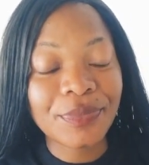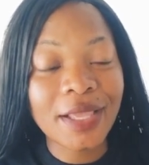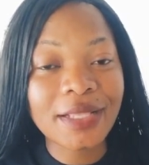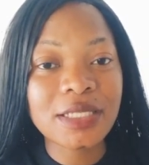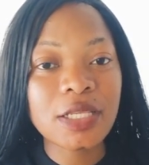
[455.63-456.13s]

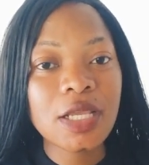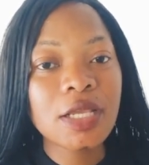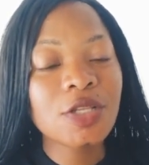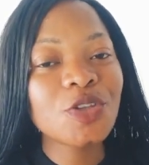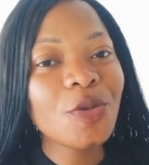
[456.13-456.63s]
and
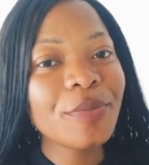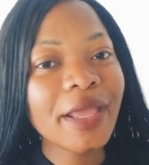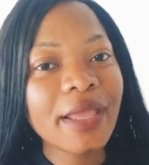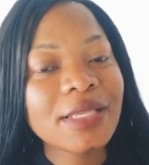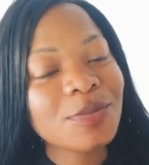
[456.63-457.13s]
don't
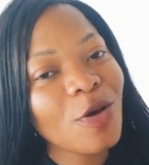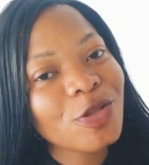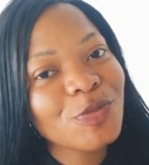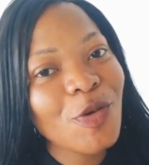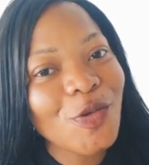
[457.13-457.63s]
make a small
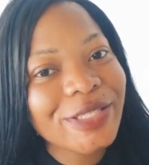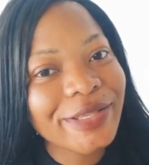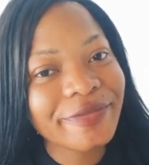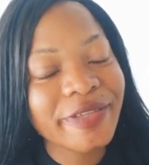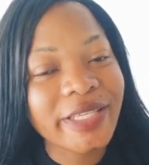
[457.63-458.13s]
small
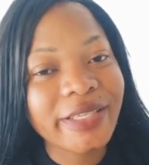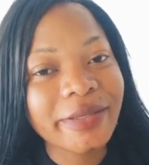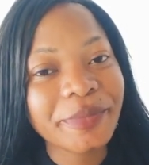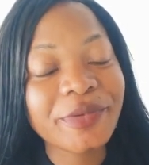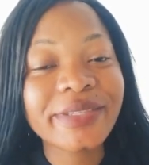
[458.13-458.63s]
cv
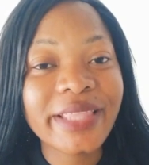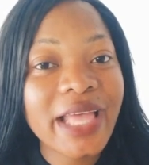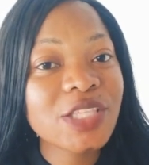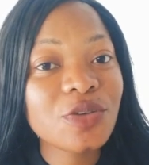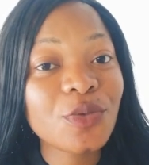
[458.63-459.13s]
because
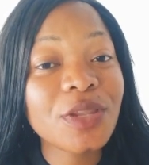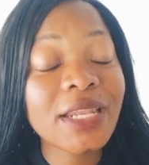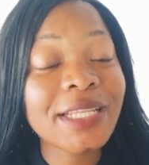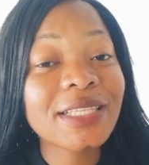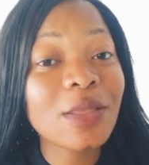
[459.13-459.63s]
that's not going
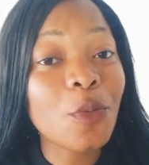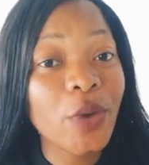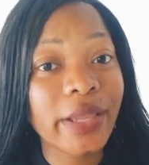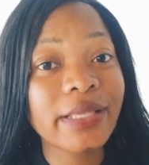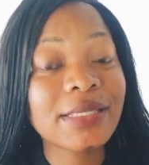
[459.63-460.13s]
to reach the
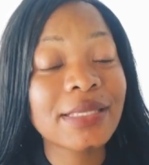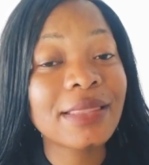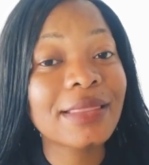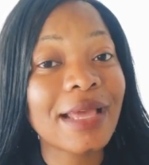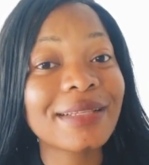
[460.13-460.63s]
words
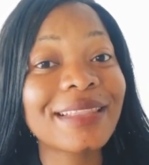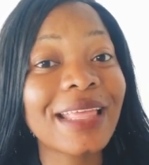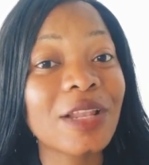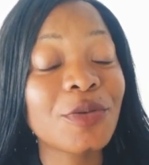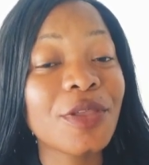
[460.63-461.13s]
that
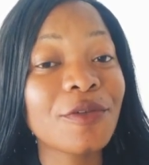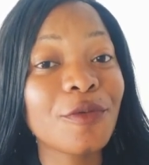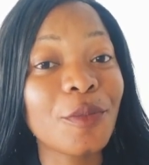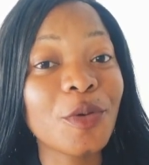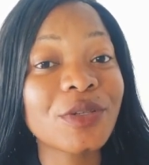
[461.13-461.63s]
they are looking
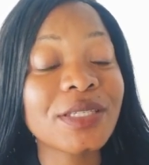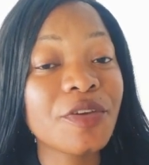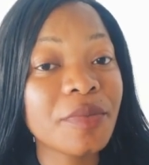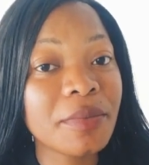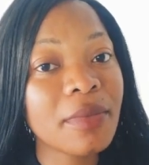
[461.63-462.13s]
for because
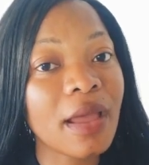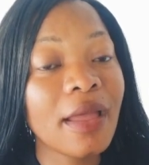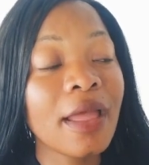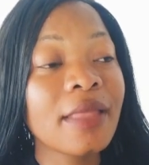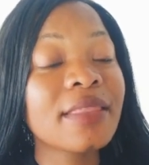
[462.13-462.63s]
remember
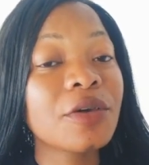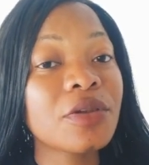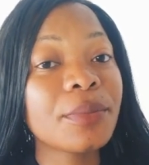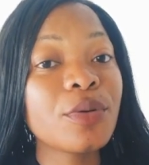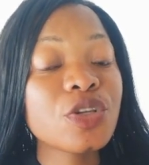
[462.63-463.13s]
they're going
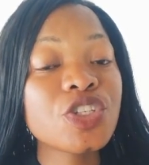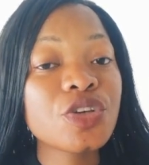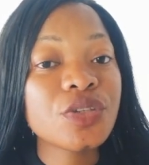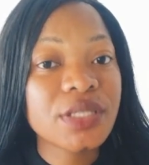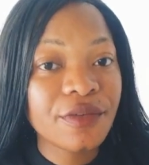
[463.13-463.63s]
to put
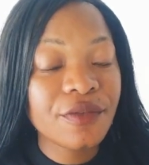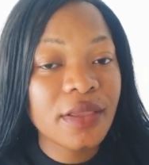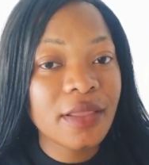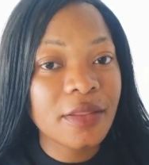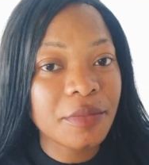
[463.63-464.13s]
your
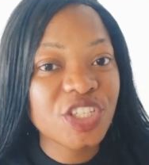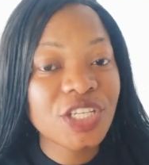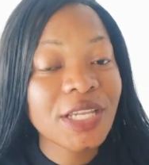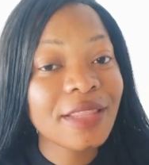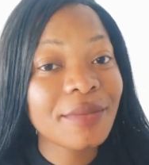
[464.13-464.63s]
cv in a
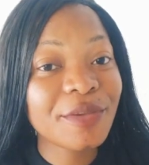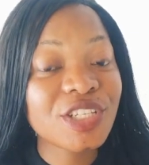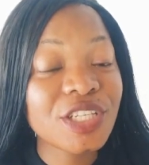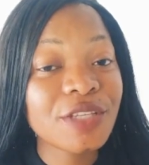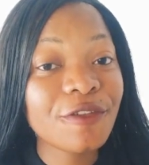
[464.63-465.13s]
machine and the
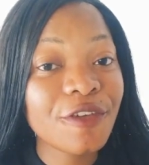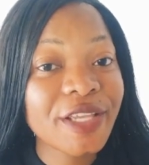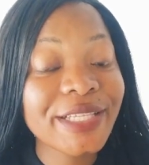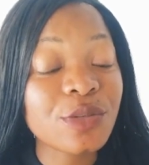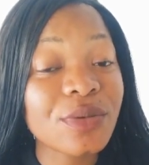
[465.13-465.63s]
machine
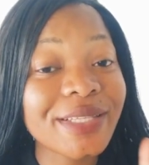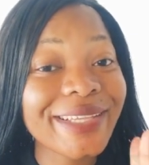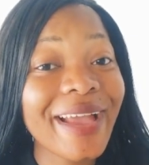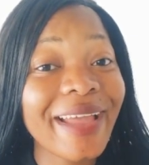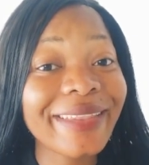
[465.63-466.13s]
first is going to
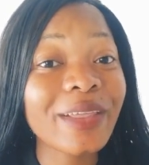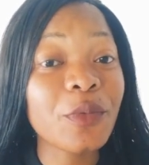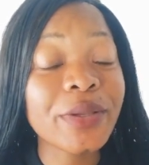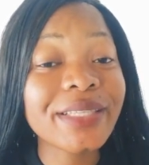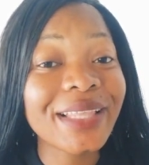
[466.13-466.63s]
scan the
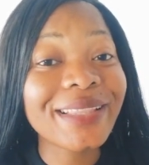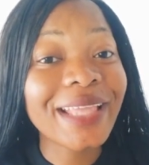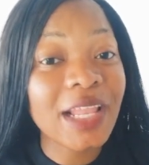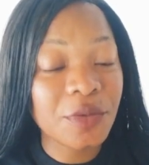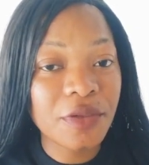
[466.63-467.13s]
words that
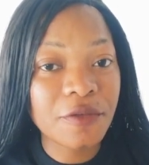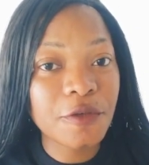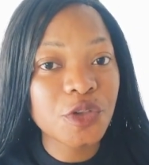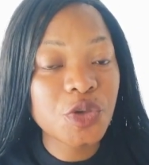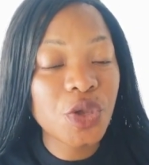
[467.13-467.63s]
they are looking
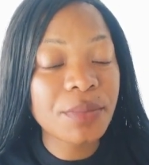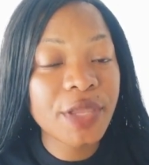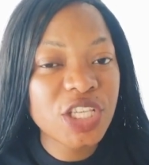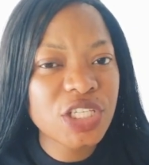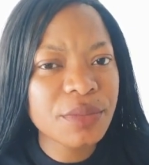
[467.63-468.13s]
for so
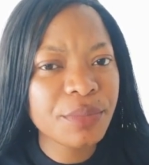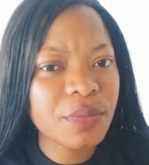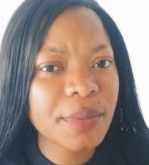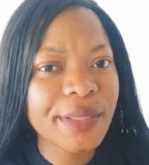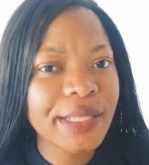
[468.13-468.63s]
imagine
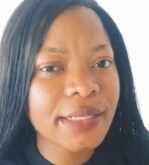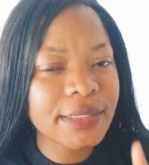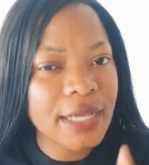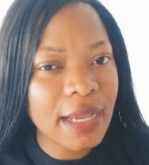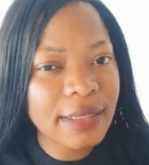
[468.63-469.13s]
probably they
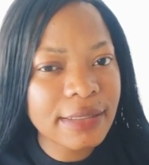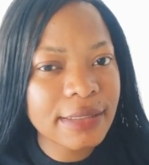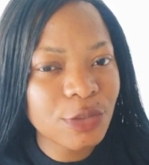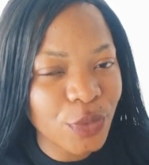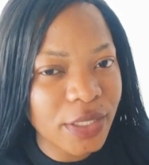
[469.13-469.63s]
need
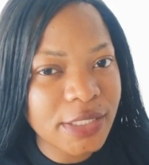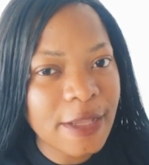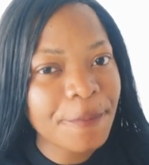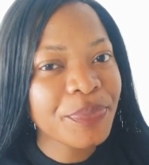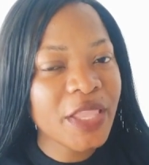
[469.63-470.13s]
100 words
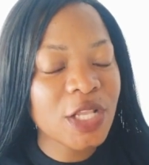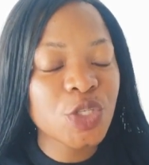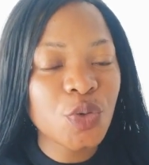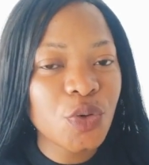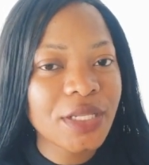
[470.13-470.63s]
and
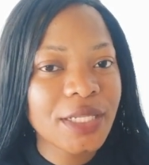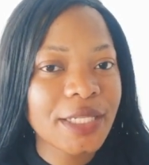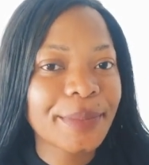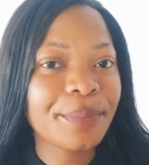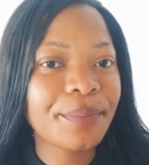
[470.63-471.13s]
you only
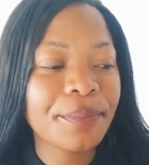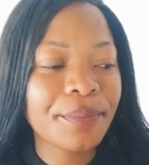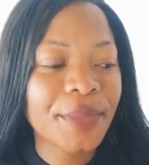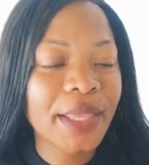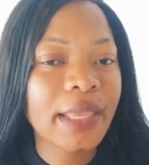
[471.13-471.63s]

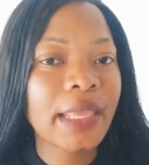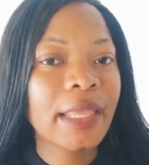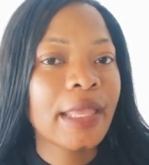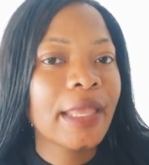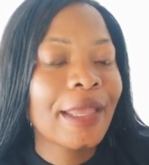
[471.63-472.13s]
make
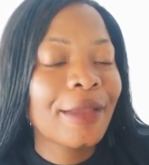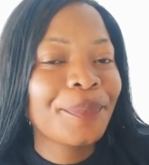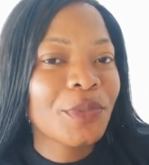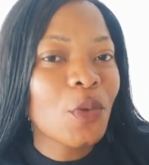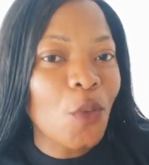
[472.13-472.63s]

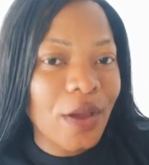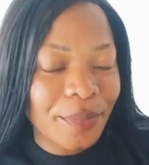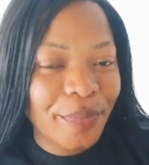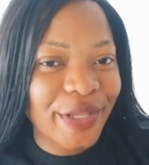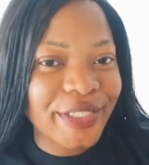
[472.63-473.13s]
one
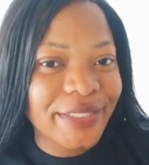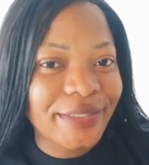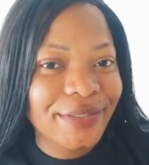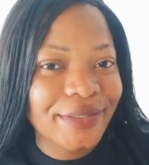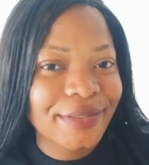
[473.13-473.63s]
page
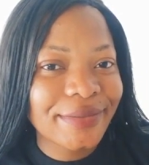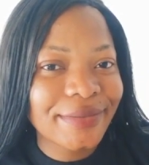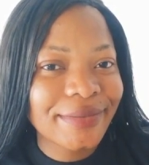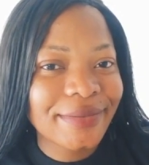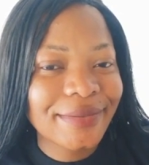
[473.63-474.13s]

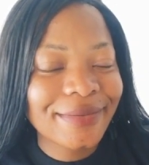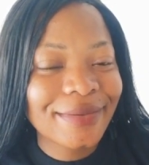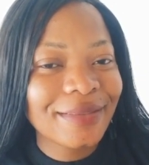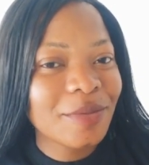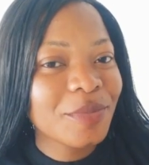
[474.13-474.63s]

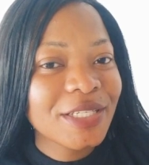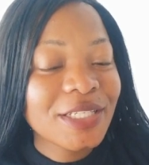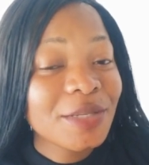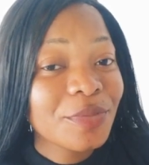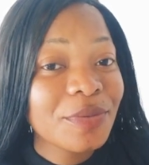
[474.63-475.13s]
the
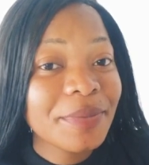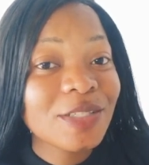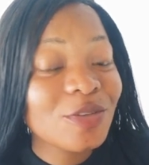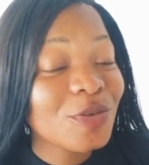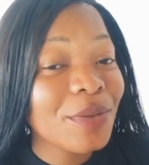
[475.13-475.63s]
machine probably
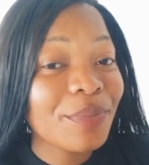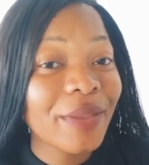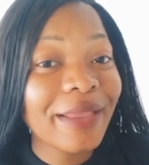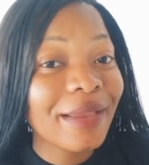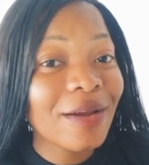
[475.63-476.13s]
is not going to
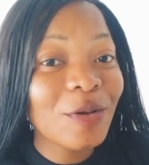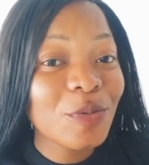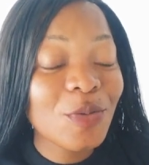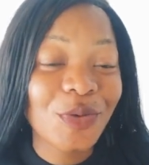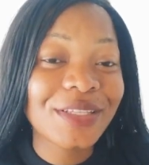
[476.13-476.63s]
pick all
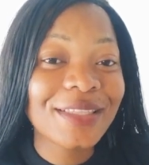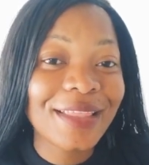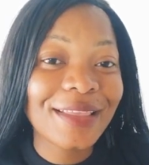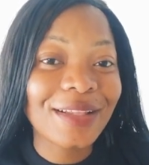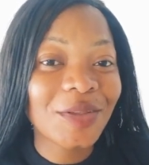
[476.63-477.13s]
the words
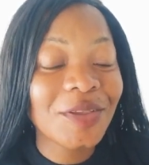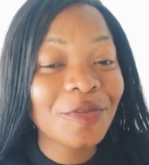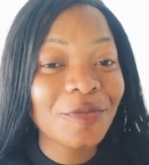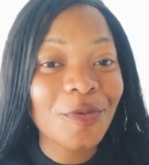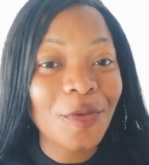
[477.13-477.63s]
they are looking
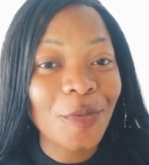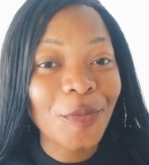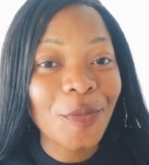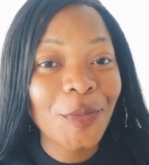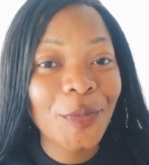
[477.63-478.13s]
for
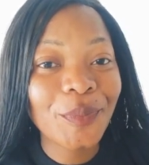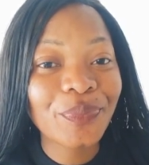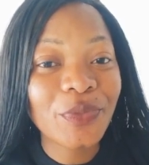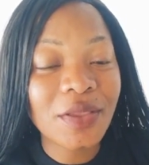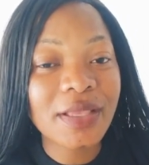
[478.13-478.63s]

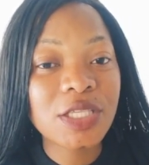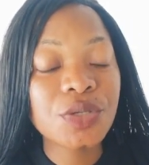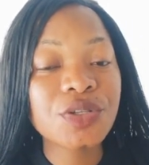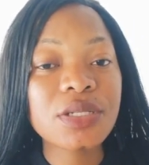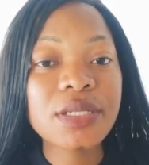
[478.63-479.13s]
okay
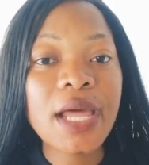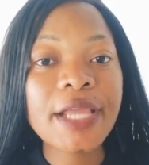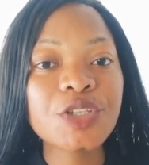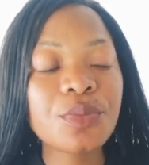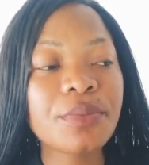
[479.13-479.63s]
so try
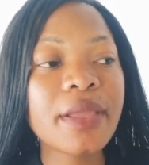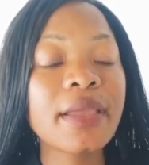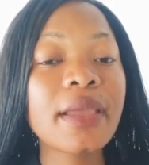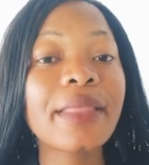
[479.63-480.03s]
to make